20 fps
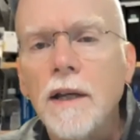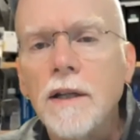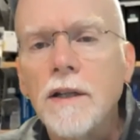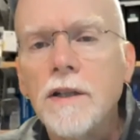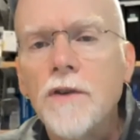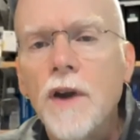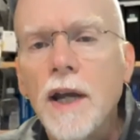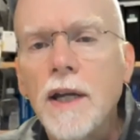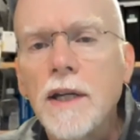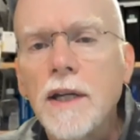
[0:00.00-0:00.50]

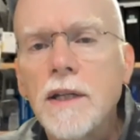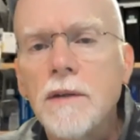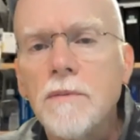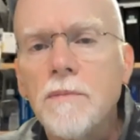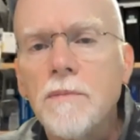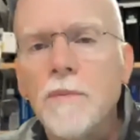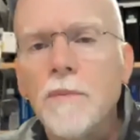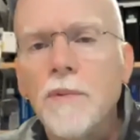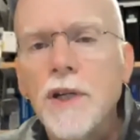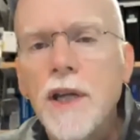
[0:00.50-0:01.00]
trying to
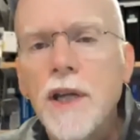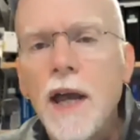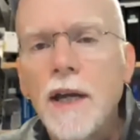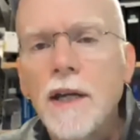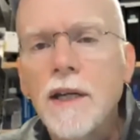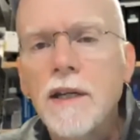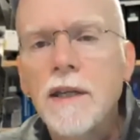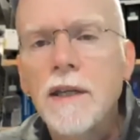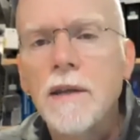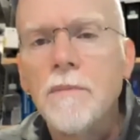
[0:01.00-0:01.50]

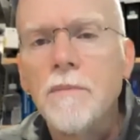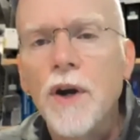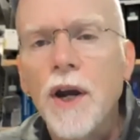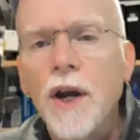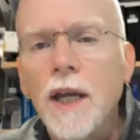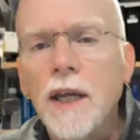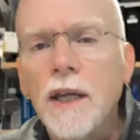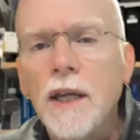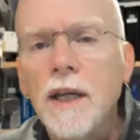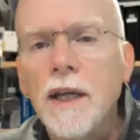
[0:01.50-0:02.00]
protect the
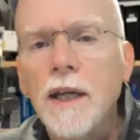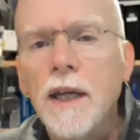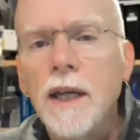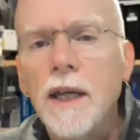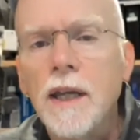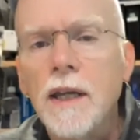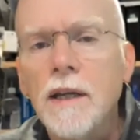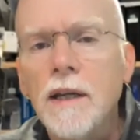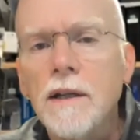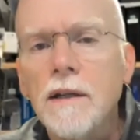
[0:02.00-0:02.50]
brain
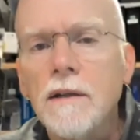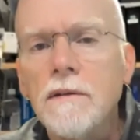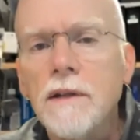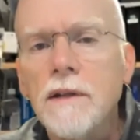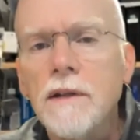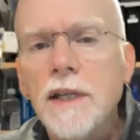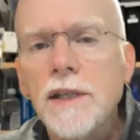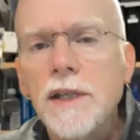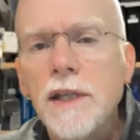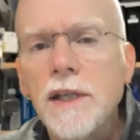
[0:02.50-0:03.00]
in
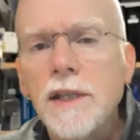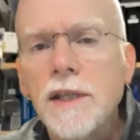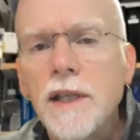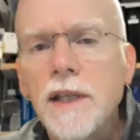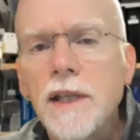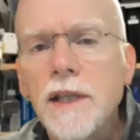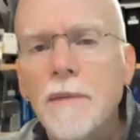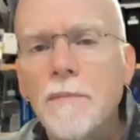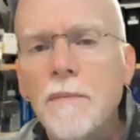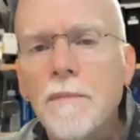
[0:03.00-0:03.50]
diseases
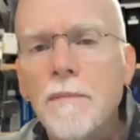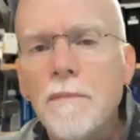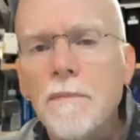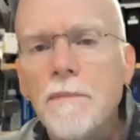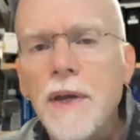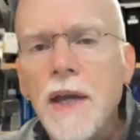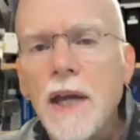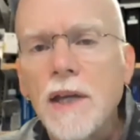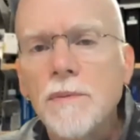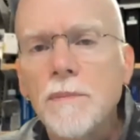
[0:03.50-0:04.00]
like
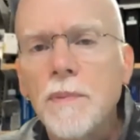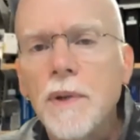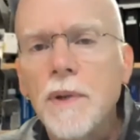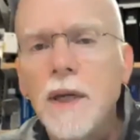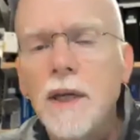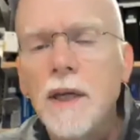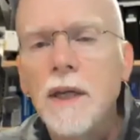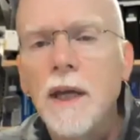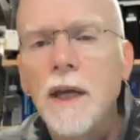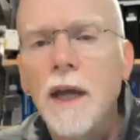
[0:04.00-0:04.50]

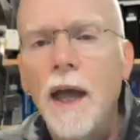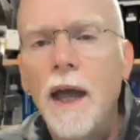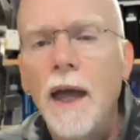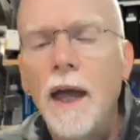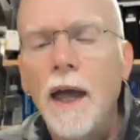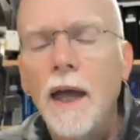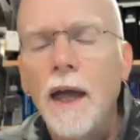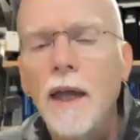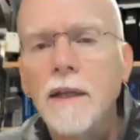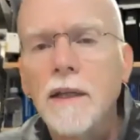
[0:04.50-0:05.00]
PSP
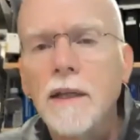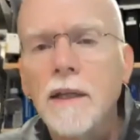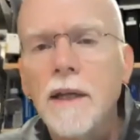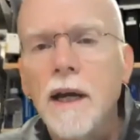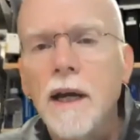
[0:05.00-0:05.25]
and